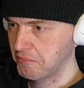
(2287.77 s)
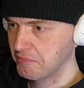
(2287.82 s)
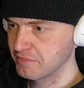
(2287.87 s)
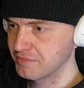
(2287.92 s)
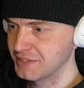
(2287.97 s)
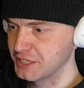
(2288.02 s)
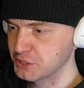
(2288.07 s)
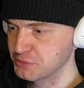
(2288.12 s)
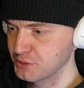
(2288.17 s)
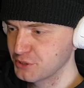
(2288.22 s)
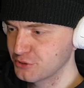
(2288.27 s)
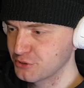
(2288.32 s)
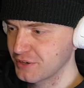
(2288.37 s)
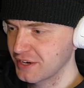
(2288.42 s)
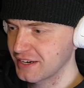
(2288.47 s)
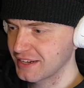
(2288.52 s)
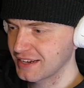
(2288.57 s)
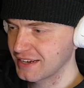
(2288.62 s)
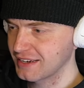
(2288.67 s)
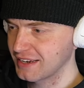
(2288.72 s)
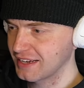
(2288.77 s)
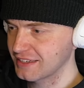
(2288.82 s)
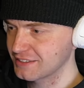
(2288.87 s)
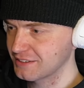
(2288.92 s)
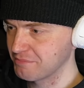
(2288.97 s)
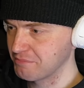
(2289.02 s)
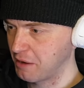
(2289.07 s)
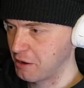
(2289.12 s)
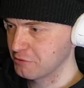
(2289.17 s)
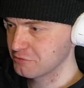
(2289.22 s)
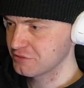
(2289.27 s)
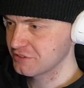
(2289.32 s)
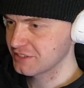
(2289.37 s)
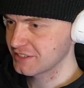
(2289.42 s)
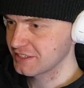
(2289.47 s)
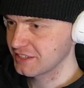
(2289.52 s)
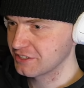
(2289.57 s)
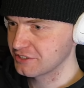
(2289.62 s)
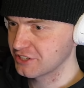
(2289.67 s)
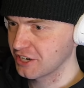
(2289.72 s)
He's been training in like the mountains,
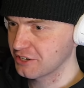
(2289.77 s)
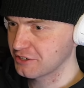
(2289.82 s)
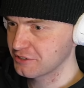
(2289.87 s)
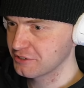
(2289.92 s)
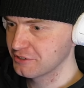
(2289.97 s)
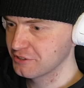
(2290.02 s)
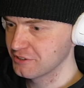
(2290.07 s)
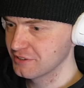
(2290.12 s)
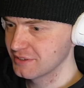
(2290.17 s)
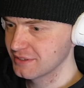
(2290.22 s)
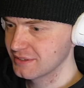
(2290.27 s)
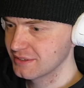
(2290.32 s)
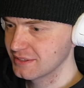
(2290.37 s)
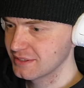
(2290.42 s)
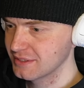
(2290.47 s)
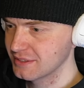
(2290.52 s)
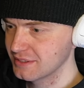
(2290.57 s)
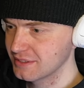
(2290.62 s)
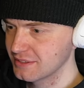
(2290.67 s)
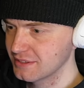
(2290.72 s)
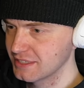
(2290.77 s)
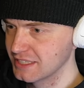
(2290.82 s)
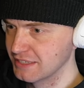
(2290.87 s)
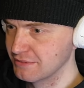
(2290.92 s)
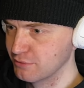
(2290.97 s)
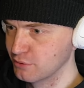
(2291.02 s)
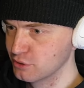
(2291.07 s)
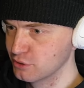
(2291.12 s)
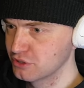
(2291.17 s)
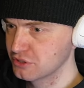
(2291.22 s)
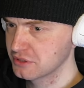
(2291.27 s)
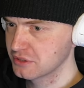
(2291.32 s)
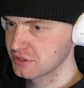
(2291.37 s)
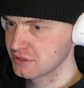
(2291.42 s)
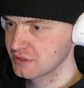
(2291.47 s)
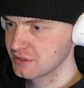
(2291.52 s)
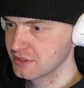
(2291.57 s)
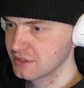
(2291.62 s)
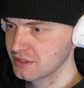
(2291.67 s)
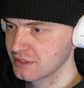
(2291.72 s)
in the jungle, in the woods.
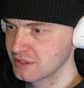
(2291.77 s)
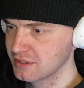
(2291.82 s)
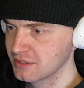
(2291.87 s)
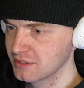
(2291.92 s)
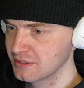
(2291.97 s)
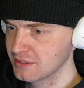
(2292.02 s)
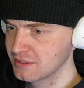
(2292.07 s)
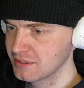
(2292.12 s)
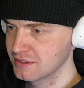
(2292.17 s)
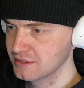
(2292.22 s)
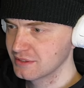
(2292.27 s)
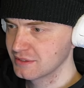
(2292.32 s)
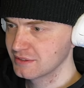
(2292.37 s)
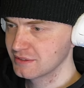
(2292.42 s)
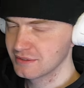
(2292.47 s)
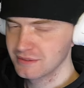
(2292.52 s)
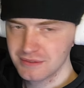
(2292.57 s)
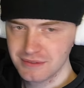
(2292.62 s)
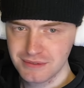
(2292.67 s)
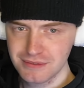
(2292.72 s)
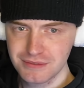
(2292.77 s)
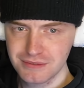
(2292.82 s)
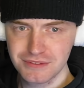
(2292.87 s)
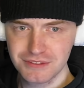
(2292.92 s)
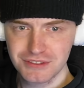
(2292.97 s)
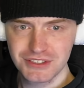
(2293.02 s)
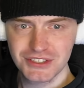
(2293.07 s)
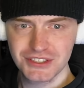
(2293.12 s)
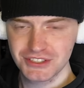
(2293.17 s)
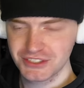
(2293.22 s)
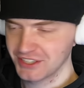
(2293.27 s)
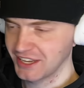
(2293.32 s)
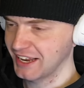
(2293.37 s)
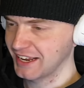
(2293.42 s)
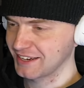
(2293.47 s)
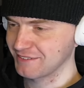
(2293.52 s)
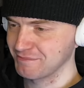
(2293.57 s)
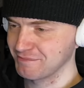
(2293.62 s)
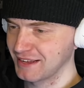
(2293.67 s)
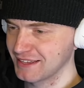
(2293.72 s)

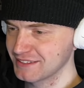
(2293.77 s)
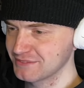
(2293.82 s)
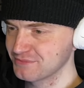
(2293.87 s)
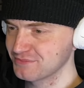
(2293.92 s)
Sick, man.